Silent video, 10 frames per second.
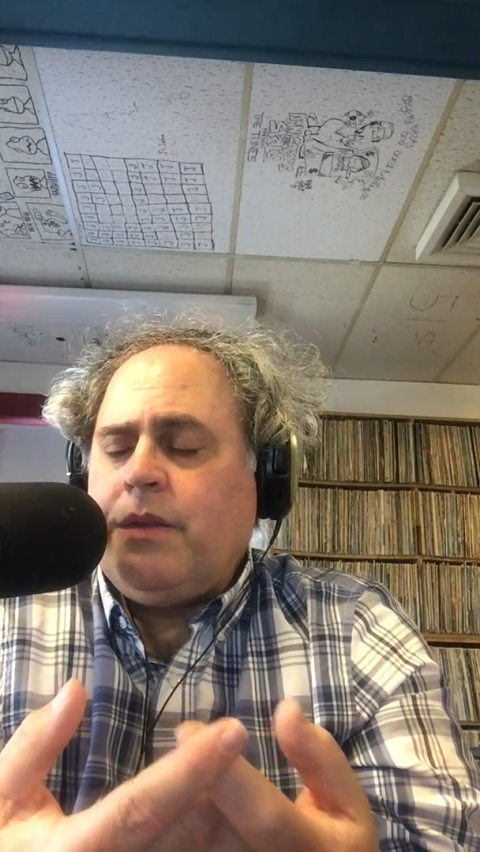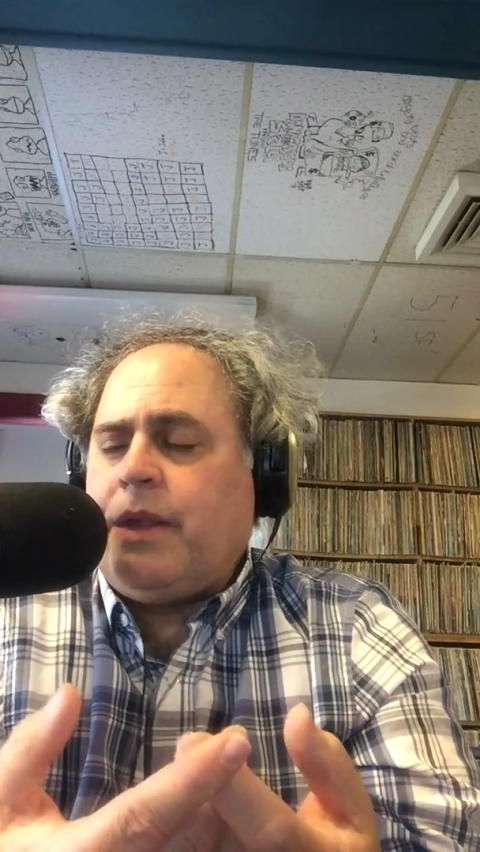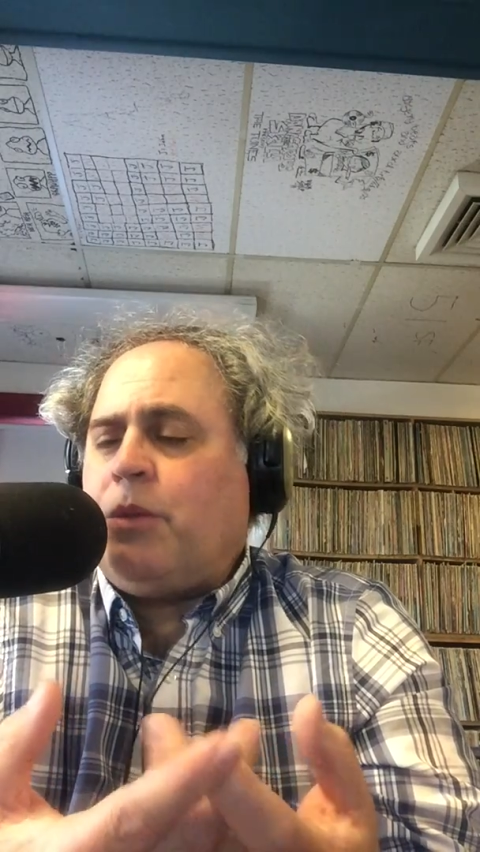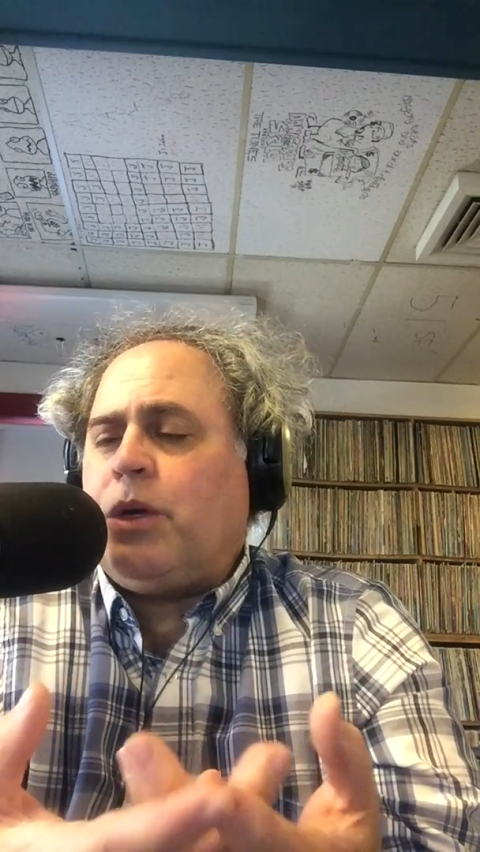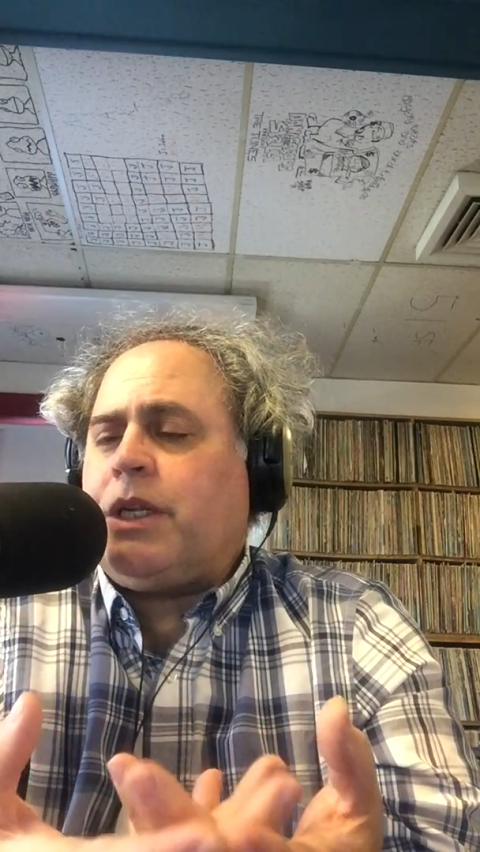
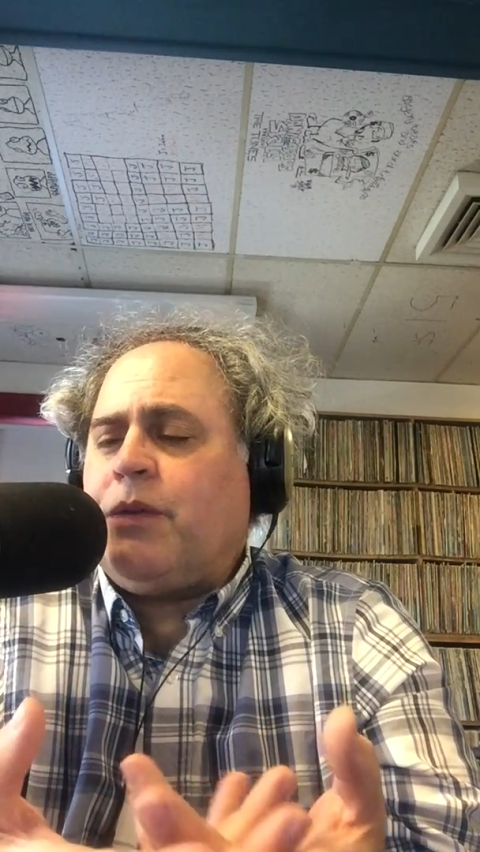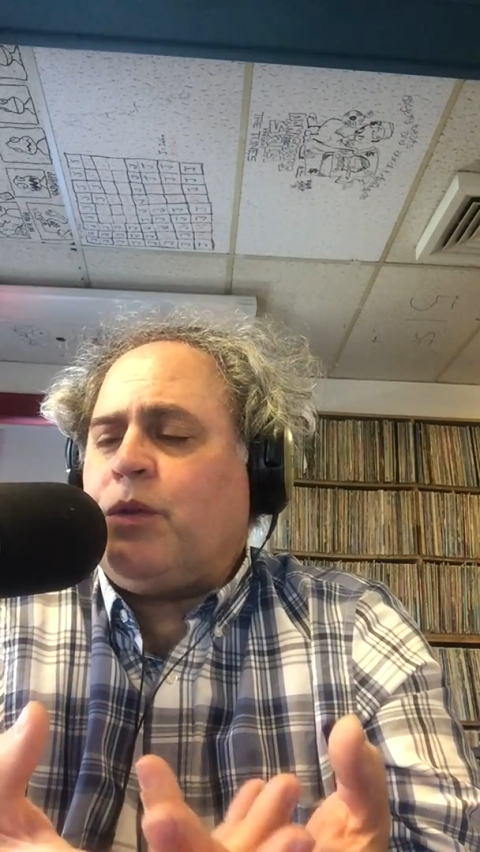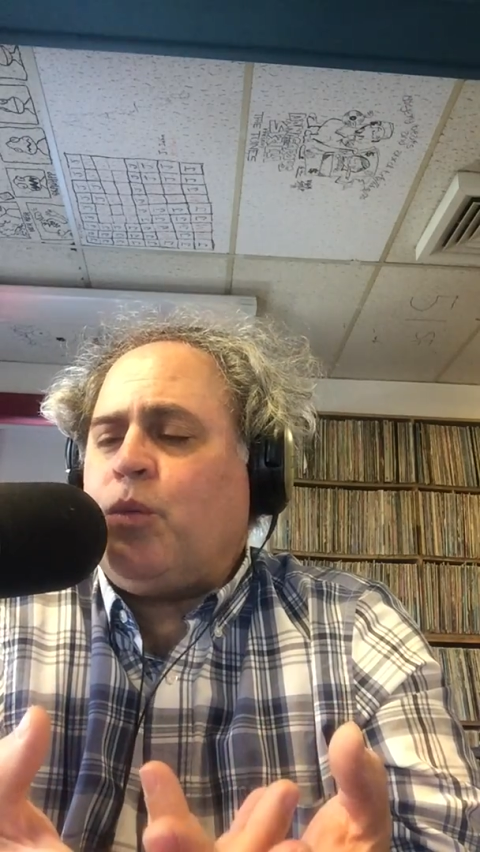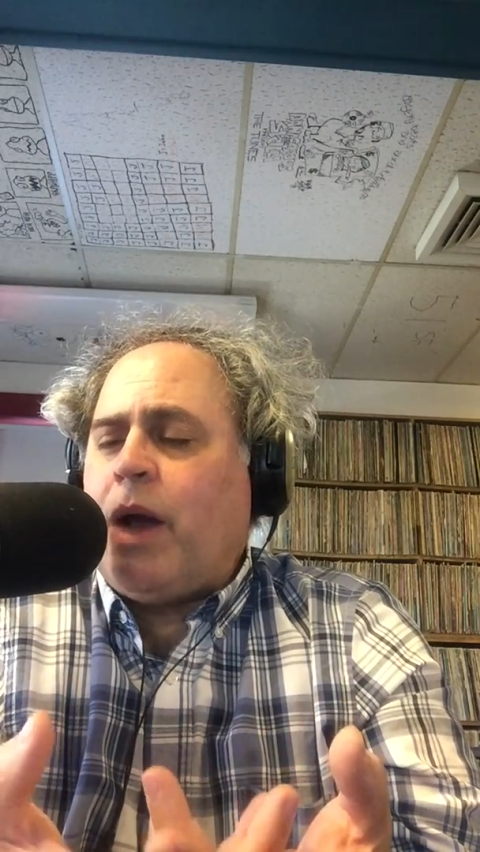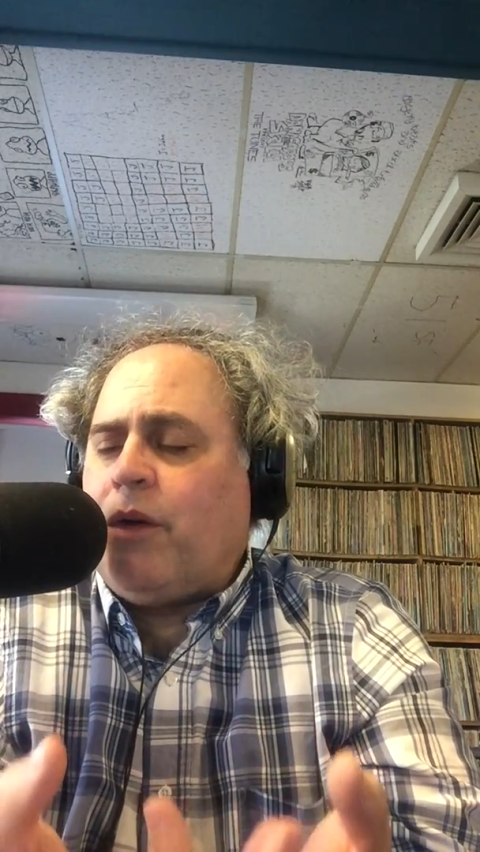They weren't
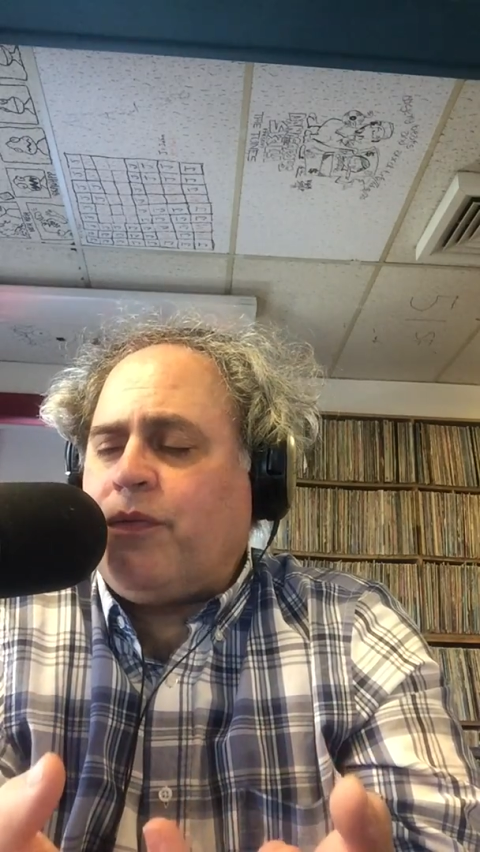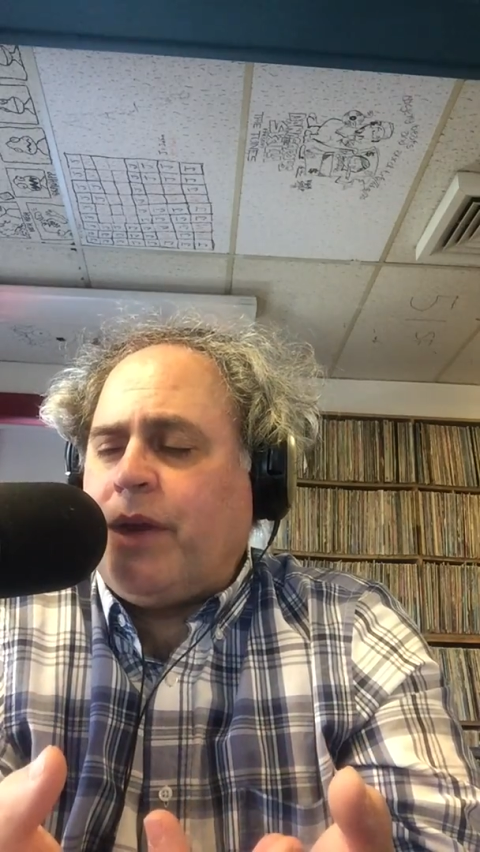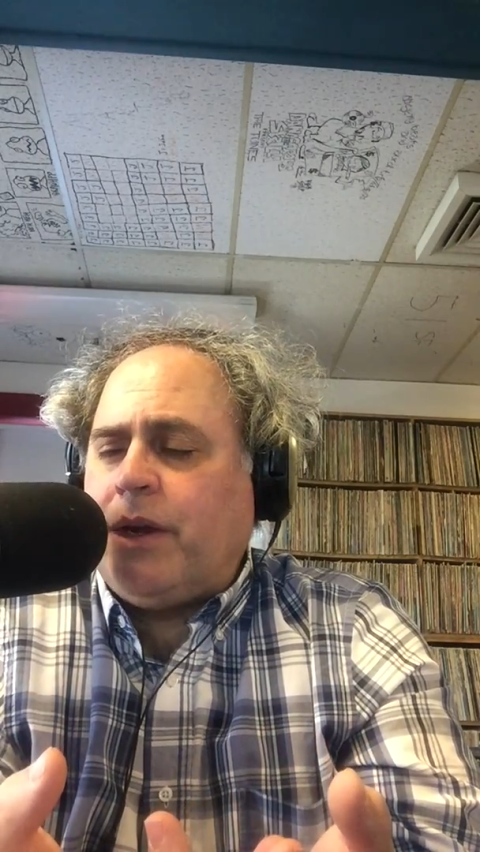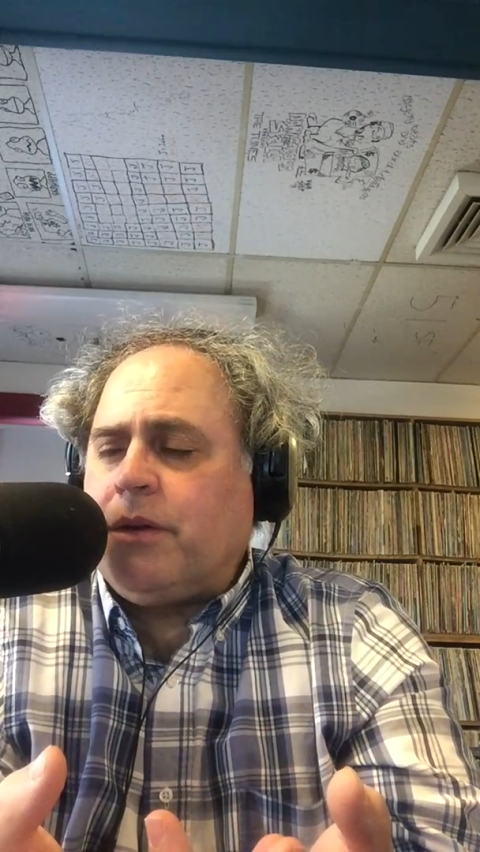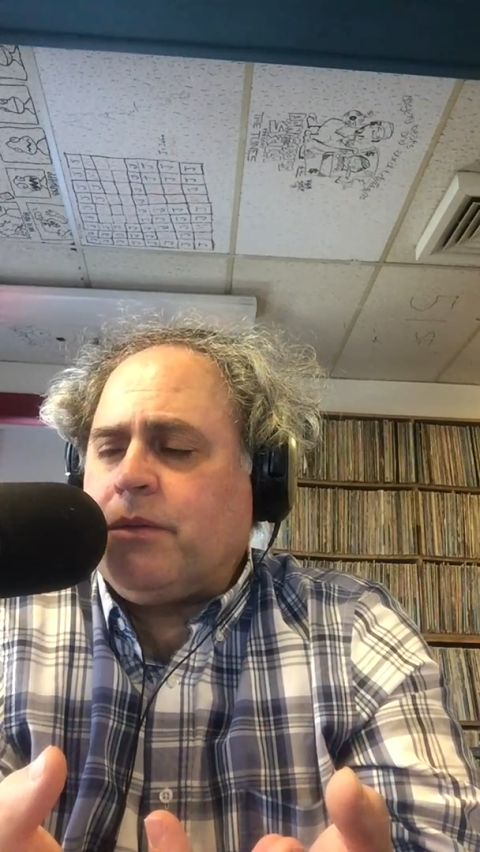given
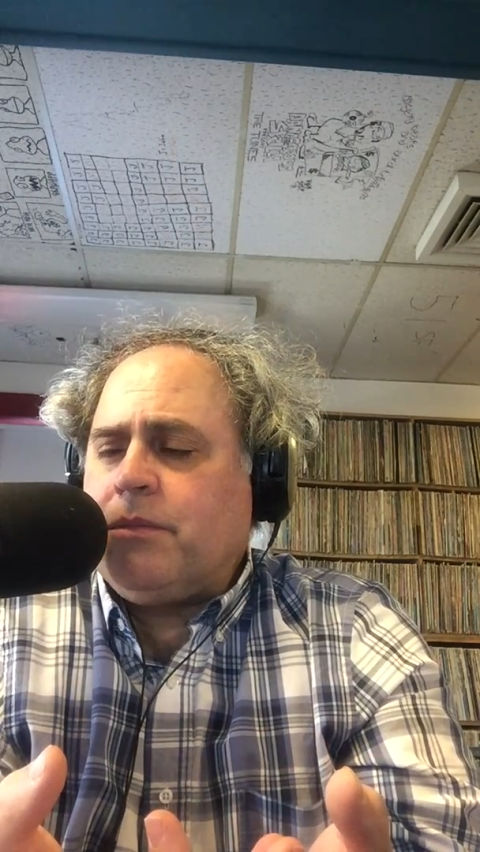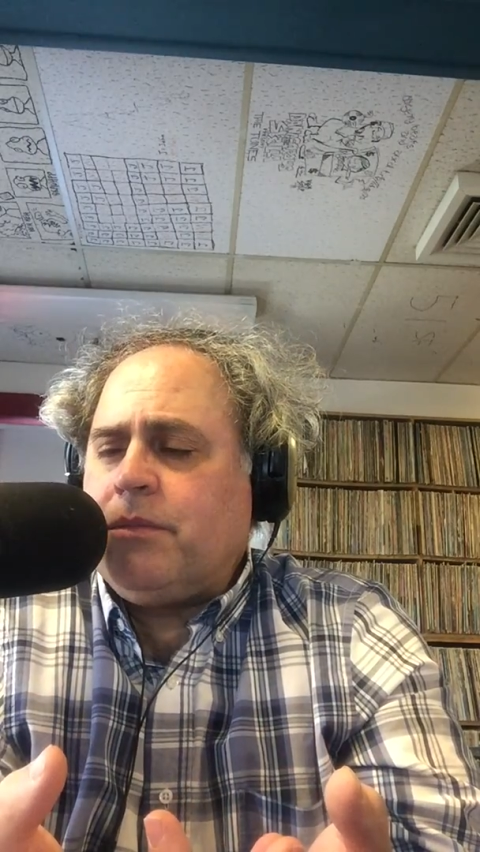welfare.